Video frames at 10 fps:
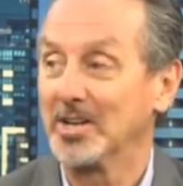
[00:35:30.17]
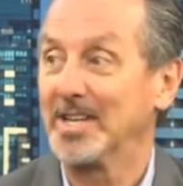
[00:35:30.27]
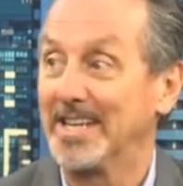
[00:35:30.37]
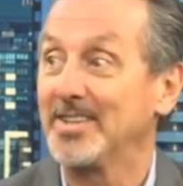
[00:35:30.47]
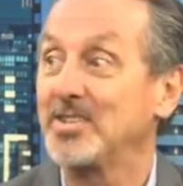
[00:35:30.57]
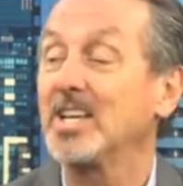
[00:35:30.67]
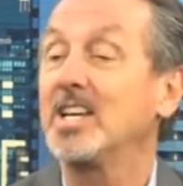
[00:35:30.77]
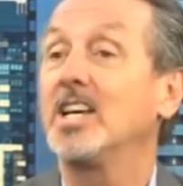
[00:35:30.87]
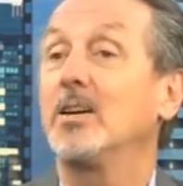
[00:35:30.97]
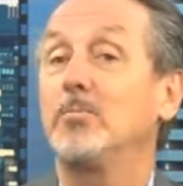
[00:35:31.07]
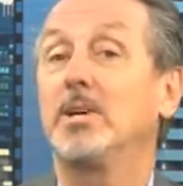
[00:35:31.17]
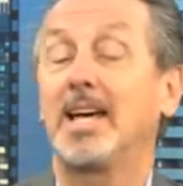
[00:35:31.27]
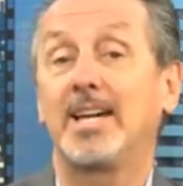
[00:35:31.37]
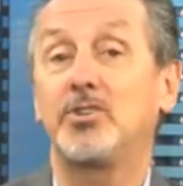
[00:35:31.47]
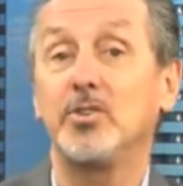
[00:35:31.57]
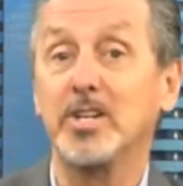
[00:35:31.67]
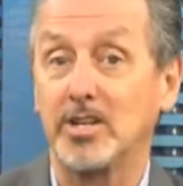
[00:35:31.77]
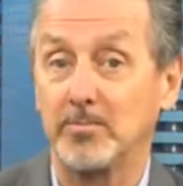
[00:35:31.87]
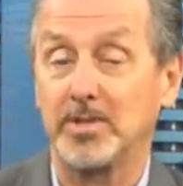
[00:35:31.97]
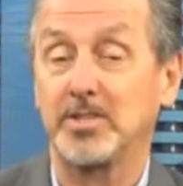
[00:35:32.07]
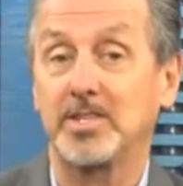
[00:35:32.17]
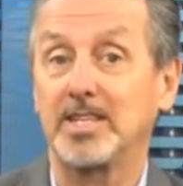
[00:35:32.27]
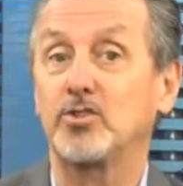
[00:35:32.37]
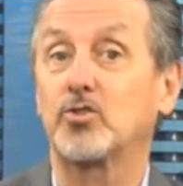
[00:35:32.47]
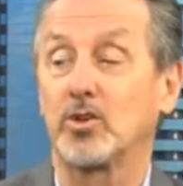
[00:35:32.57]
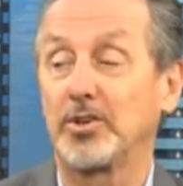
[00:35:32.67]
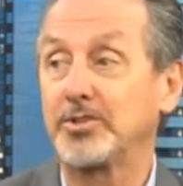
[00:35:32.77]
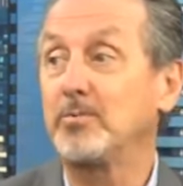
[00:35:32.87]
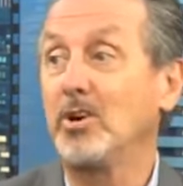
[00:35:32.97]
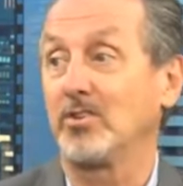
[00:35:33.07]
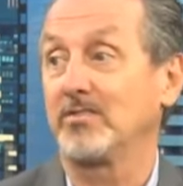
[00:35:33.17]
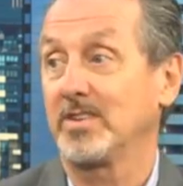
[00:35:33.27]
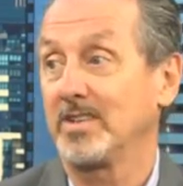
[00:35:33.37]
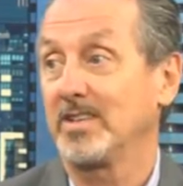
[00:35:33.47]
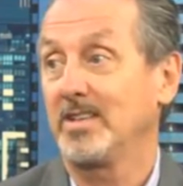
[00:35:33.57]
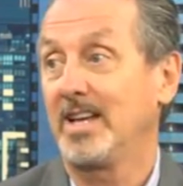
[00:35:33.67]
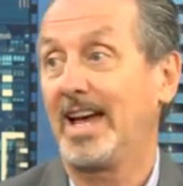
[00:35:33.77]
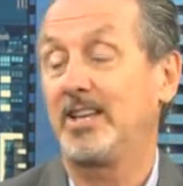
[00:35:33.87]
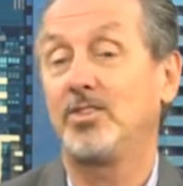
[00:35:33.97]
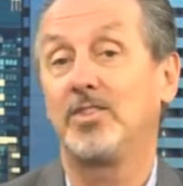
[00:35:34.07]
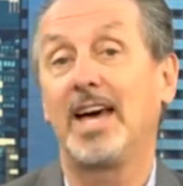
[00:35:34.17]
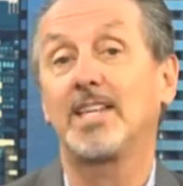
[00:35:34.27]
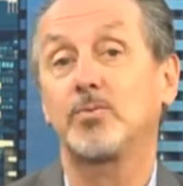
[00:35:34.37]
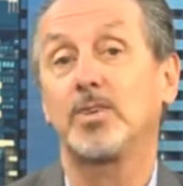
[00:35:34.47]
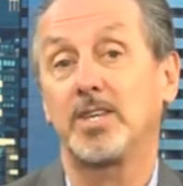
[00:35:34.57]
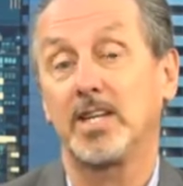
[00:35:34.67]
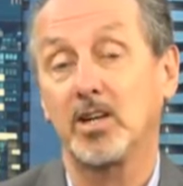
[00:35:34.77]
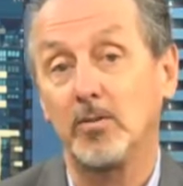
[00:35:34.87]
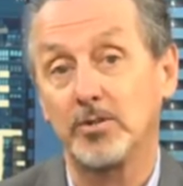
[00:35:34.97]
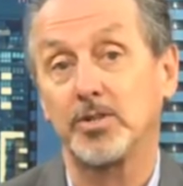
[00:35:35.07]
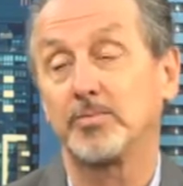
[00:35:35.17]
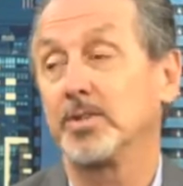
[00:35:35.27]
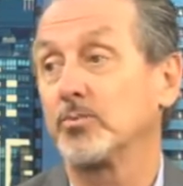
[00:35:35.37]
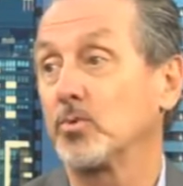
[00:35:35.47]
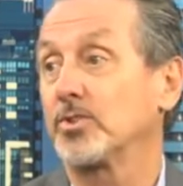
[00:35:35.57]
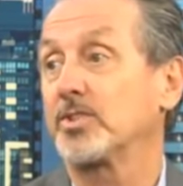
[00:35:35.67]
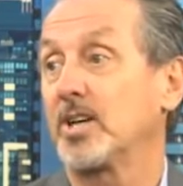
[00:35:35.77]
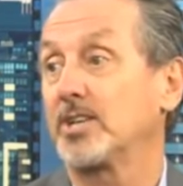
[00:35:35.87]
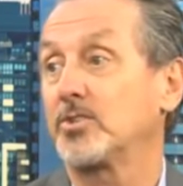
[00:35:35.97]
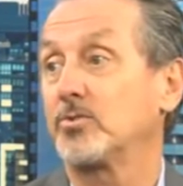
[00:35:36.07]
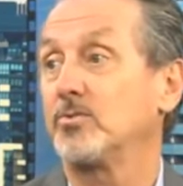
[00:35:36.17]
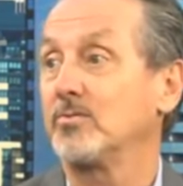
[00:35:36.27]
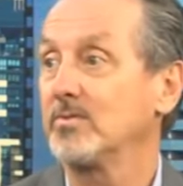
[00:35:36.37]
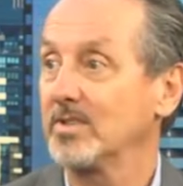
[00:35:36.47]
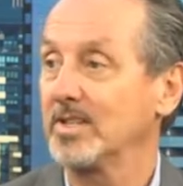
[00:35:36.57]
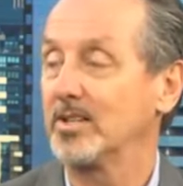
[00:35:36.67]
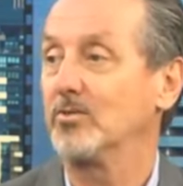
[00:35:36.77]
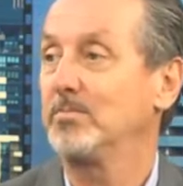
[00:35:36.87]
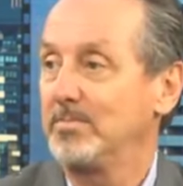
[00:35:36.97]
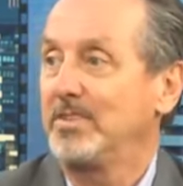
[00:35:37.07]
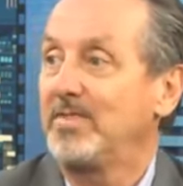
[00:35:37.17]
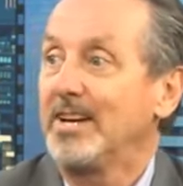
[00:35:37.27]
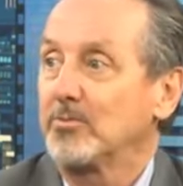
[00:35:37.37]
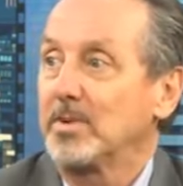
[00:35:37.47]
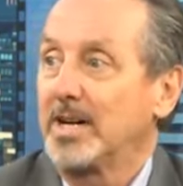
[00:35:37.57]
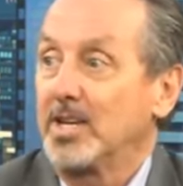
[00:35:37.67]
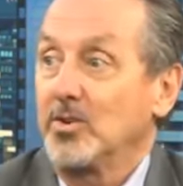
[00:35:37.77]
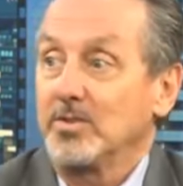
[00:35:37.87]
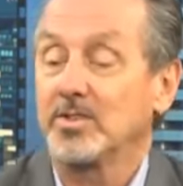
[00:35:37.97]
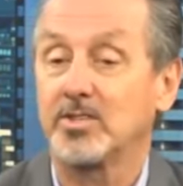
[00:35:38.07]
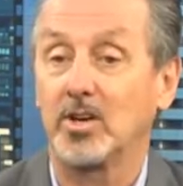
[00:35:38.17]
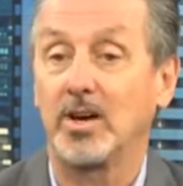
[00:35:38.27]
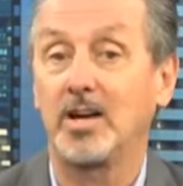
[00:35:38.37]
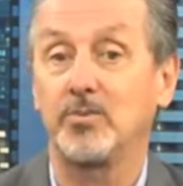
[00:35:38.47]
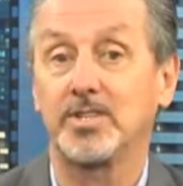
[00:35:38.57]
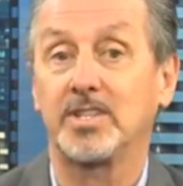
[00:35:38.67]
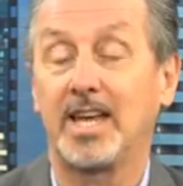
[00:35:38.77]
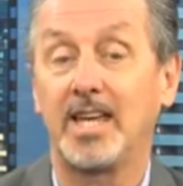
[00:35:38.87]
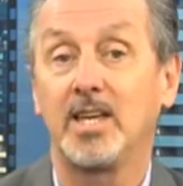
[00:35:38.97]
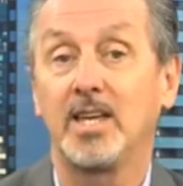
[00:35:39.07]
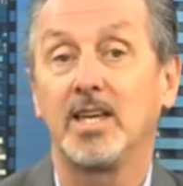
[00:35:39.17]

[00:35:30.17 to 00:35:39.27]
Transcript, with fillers: long it is, but as you accomplish things, cross them off, and that's where the accomplishment will start to, you know, be felt by you. So I would say,